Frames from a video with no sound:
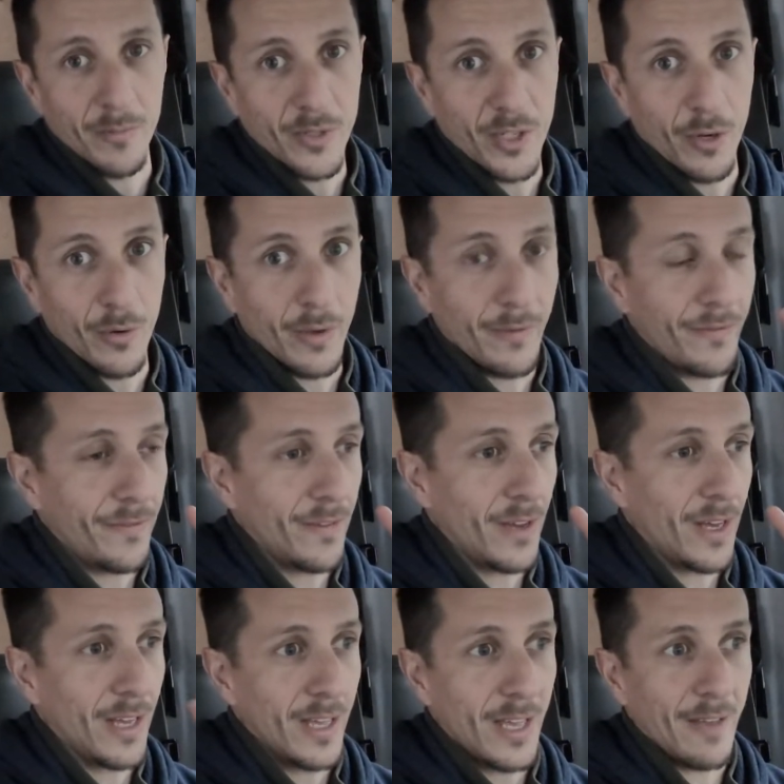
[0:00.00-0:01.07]
So
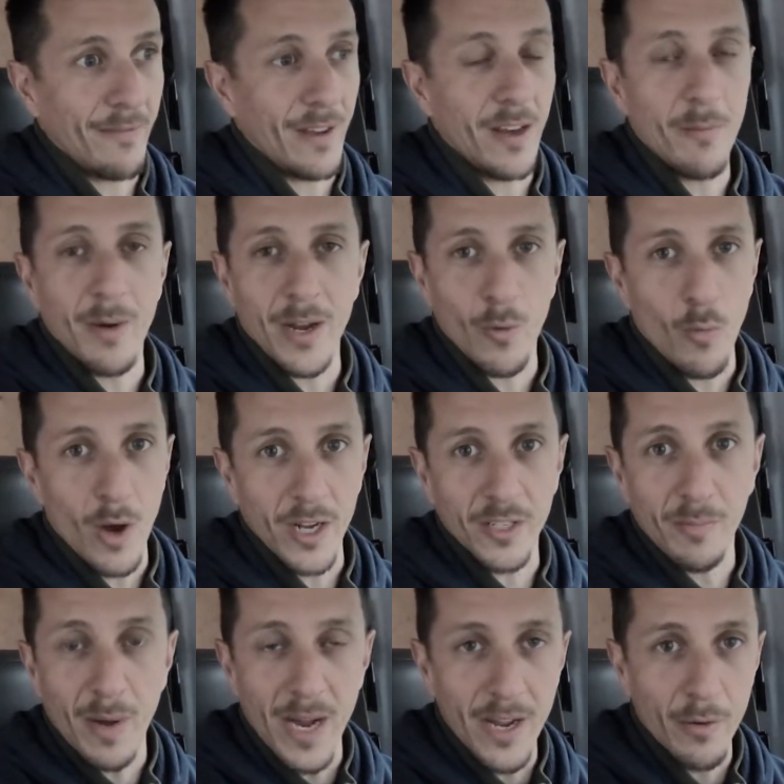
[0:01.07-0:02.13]
if anybody walks
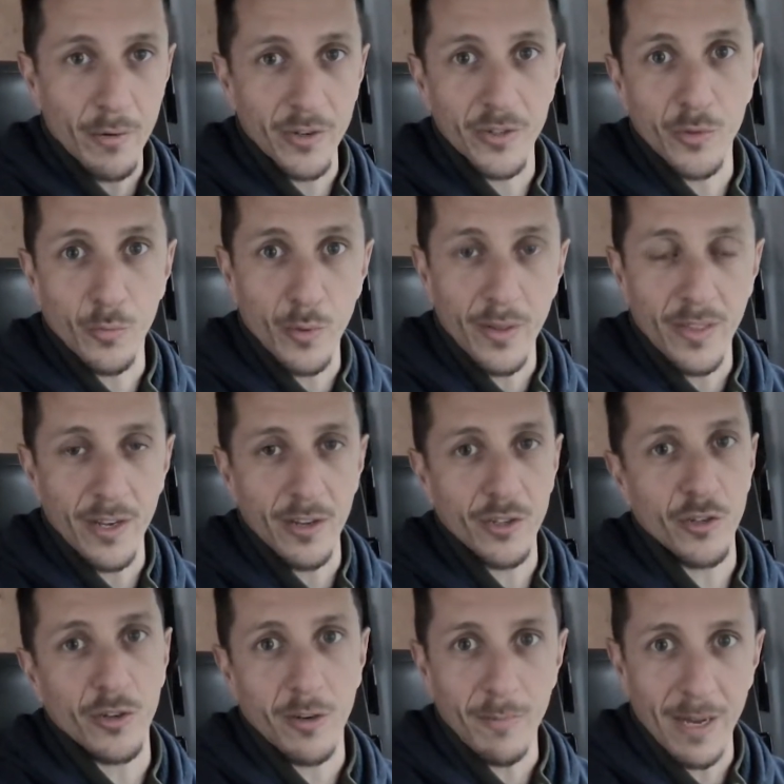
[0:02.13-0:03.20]
by or is within a
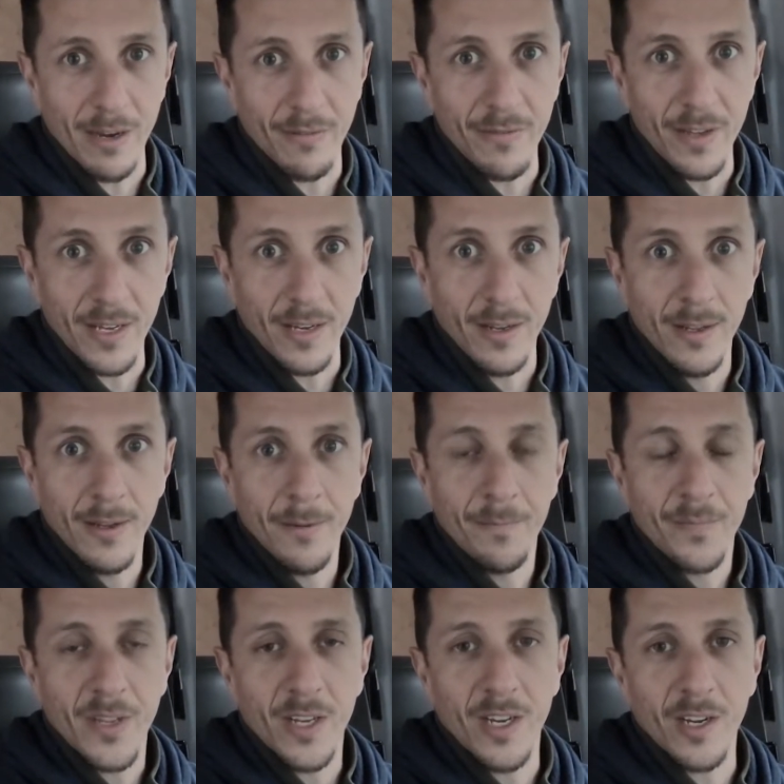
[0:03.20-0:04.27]
certain amount of feet
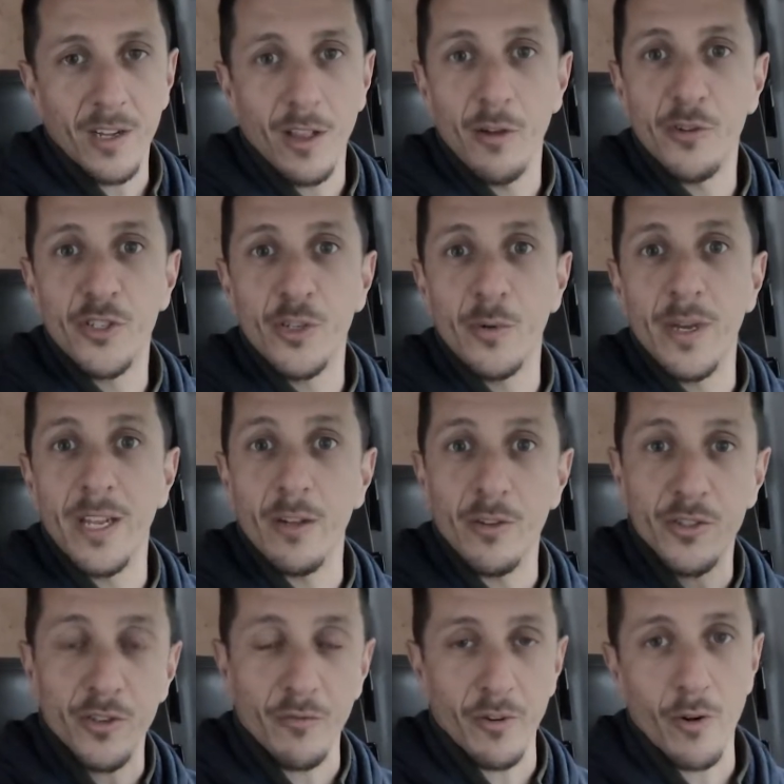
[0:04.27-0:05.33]
close to it, it'll
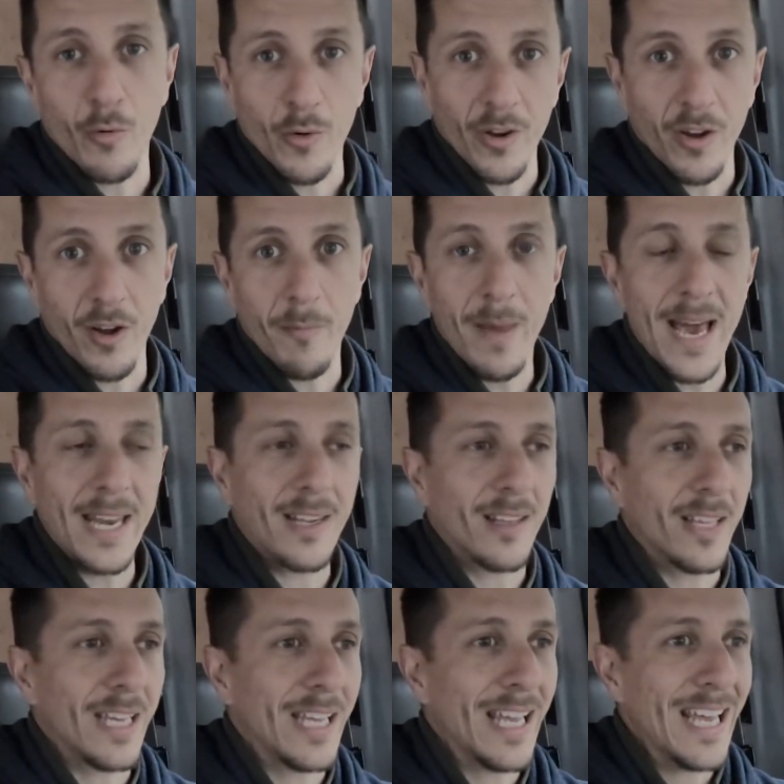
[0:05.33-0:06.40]
start recording
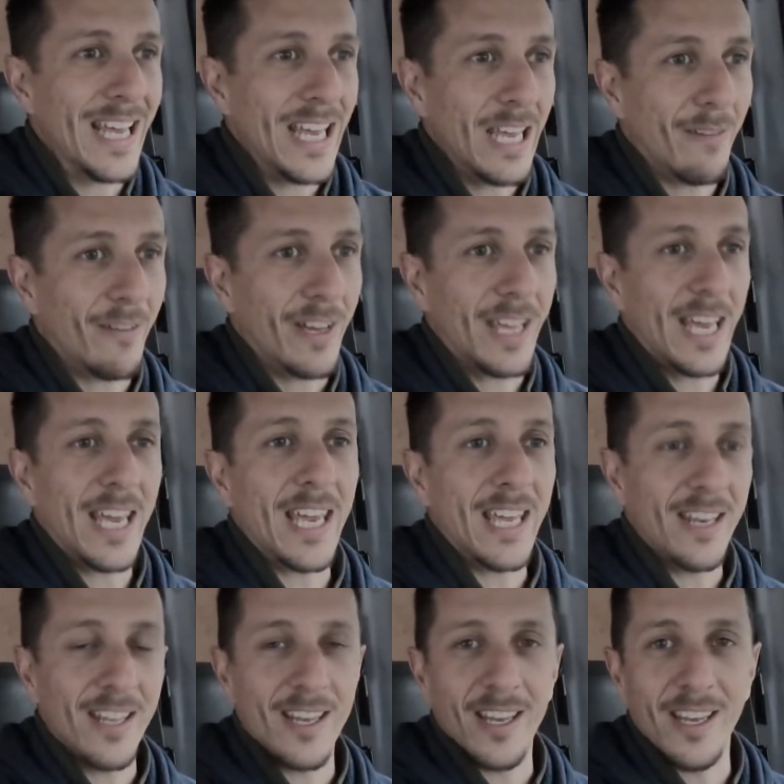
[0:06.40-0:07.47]
automatically. If I get
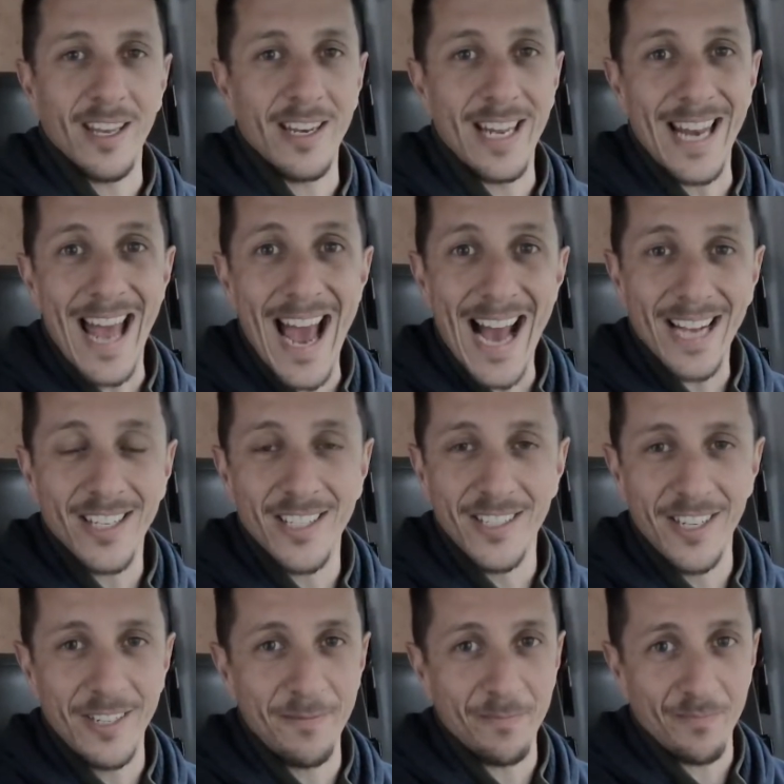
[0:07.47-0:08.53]
in an
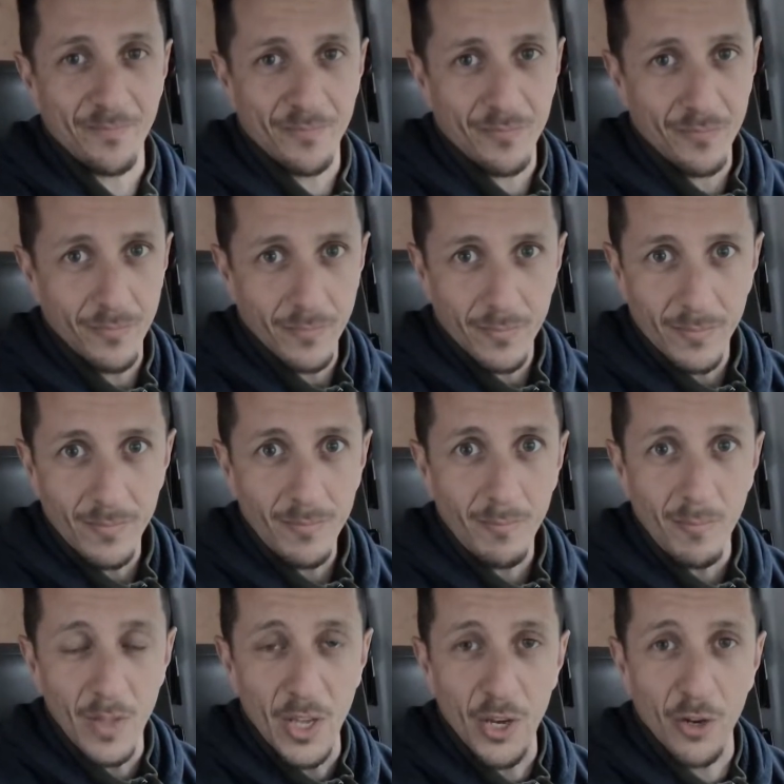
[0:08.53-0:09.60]
accident,
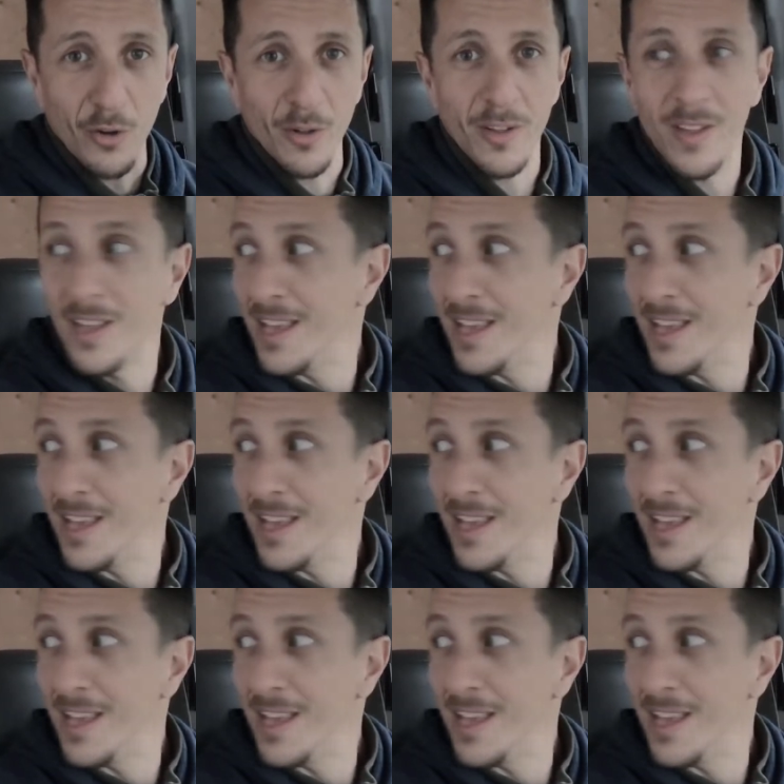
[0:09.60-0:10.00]
it'll